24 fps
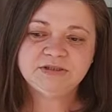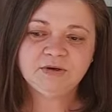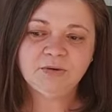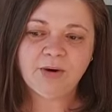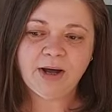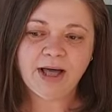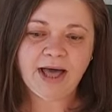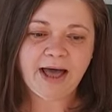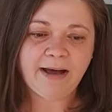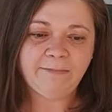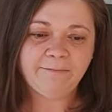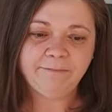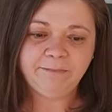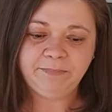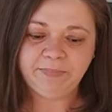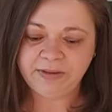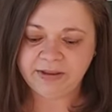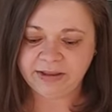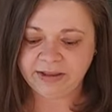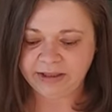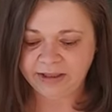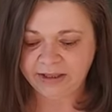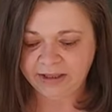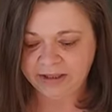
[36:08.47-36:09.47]
so
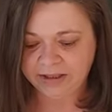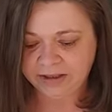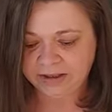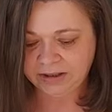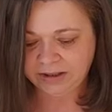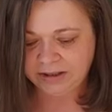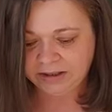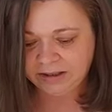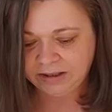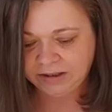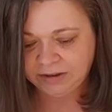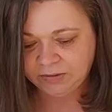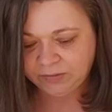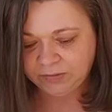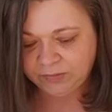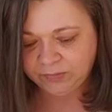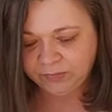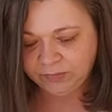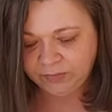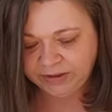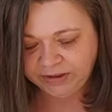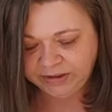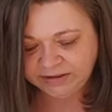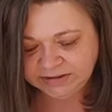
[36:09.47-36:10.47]
happy
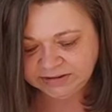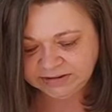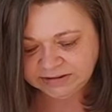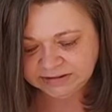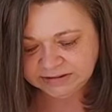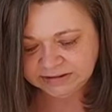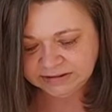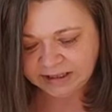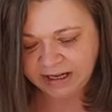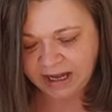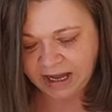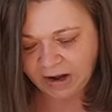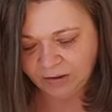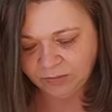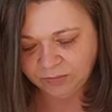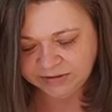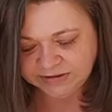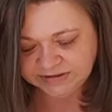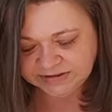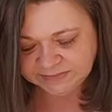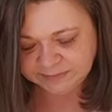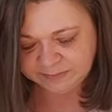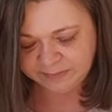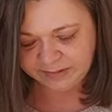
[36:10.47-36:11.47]
with how
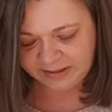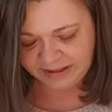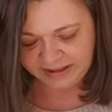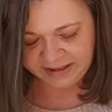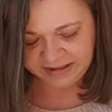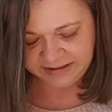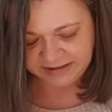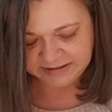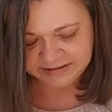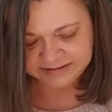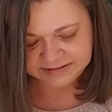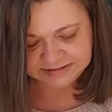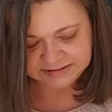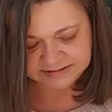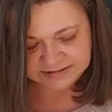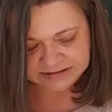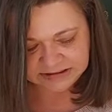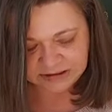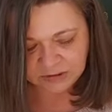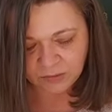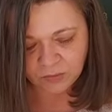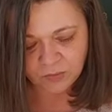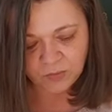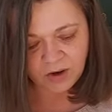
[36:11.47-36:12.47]
it's made,
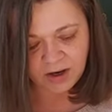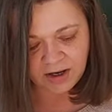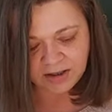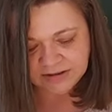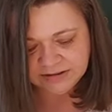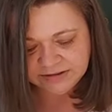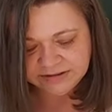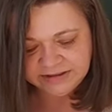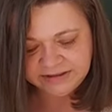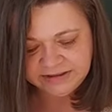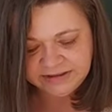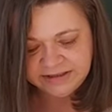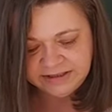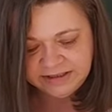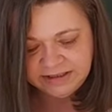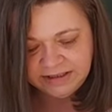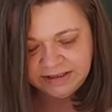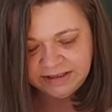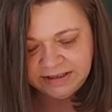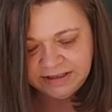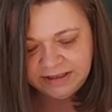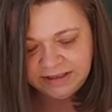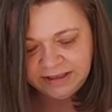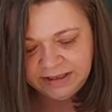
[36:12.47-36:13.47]
the
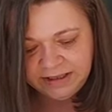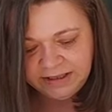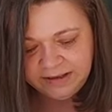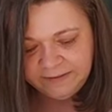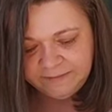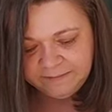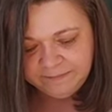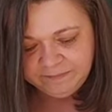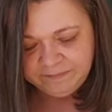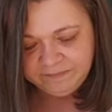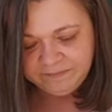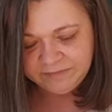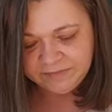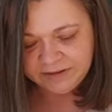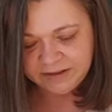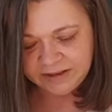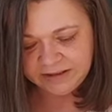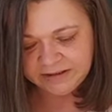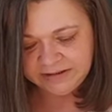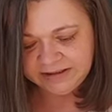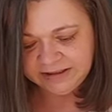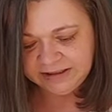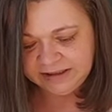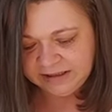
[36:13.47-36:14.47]
quality,
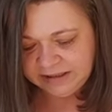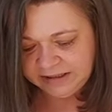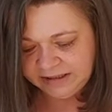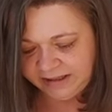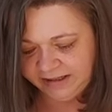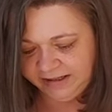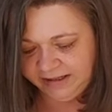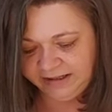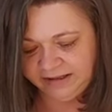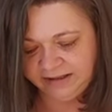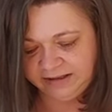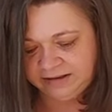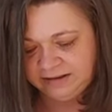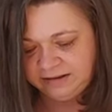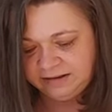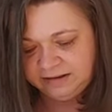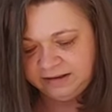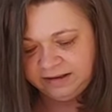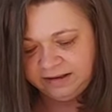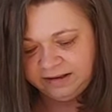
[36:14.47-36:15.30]
the linen.